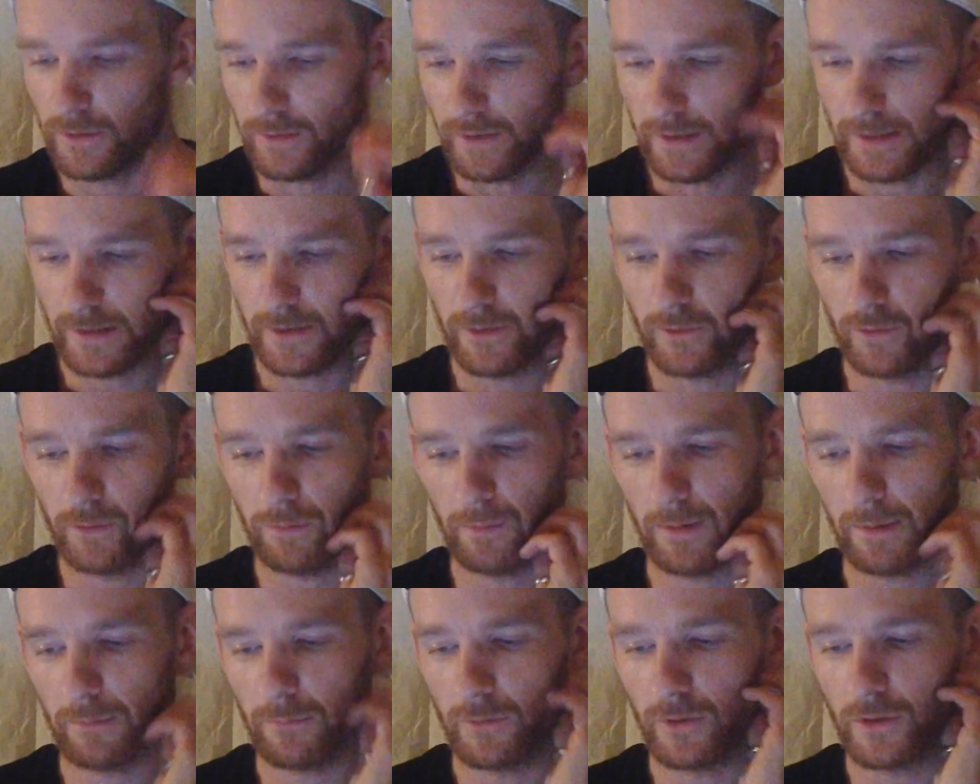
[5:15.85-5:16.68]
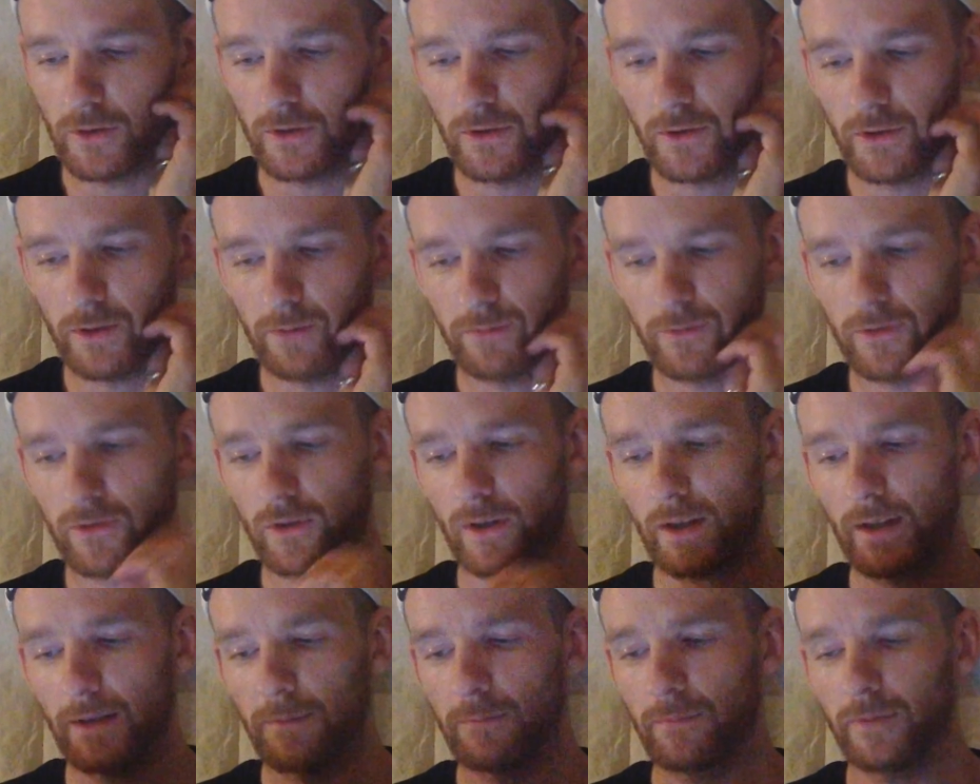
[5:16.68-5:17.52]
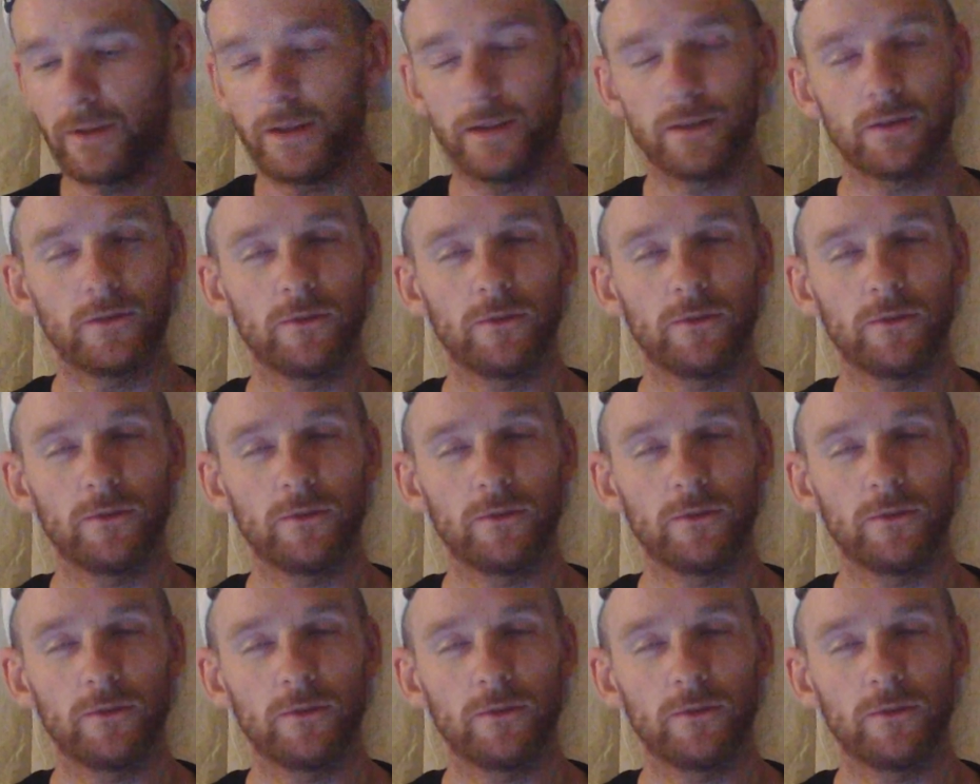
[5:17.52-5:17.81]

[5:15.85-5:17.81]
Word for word: you need to remember to subscribe